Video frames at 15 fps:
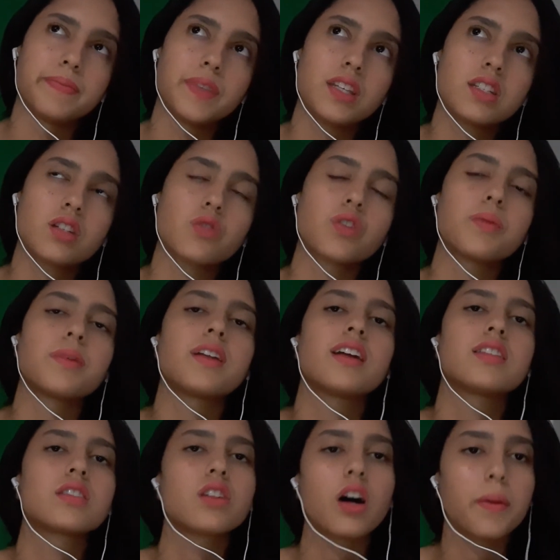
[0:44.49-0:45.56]
this agreement
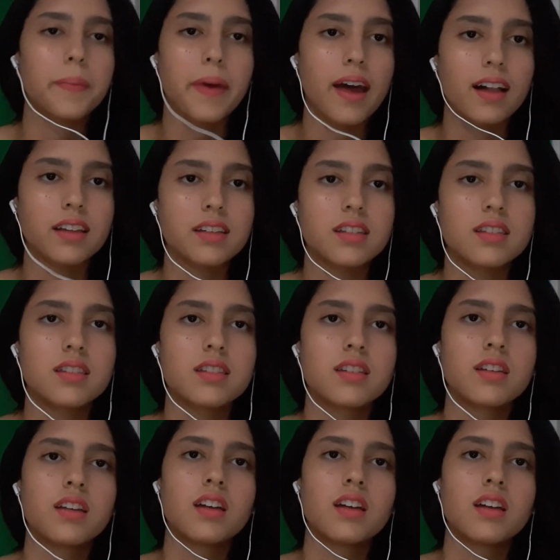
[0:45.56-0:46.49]
is not balanced.